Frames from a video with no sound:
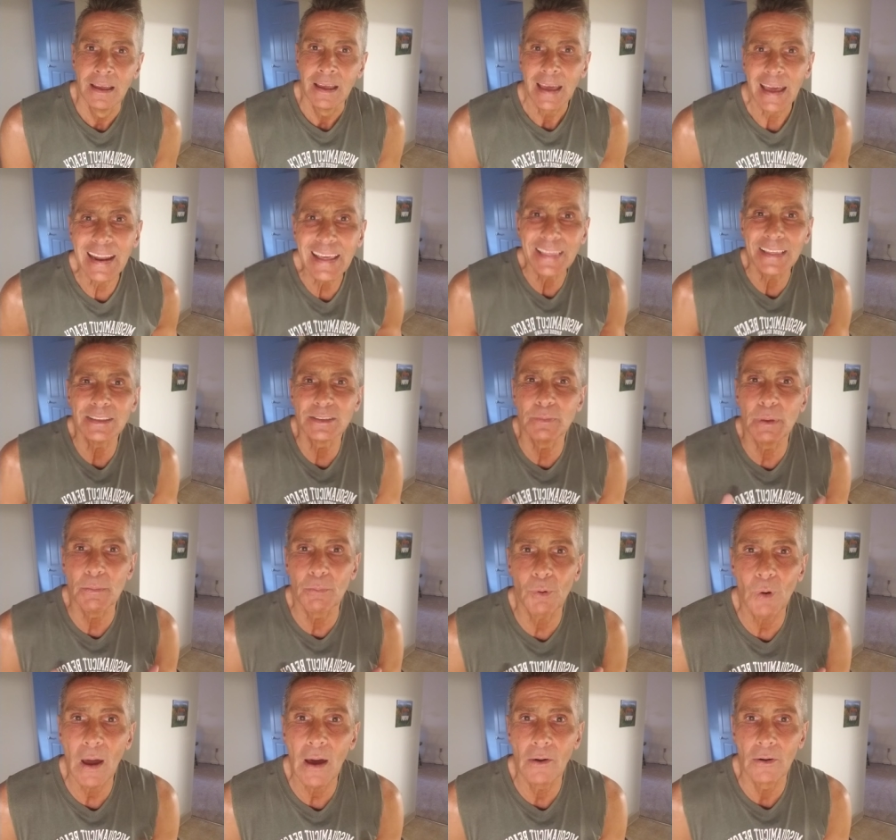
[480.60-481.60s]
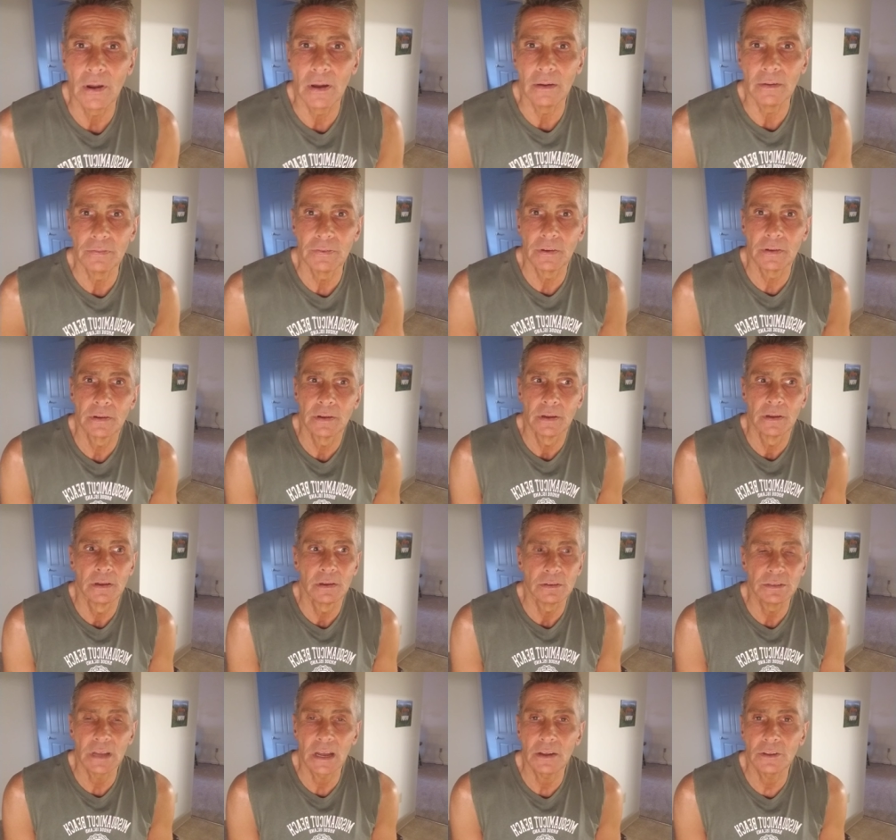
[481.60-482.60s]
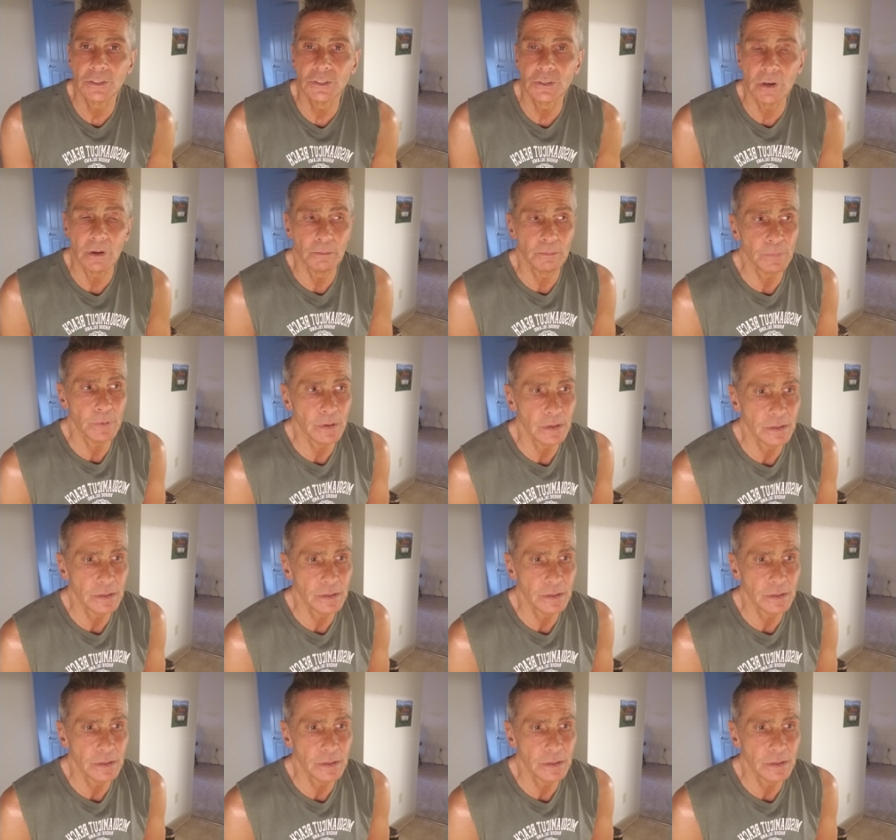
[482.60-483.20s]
anything to be proud of. Donald Trump uh,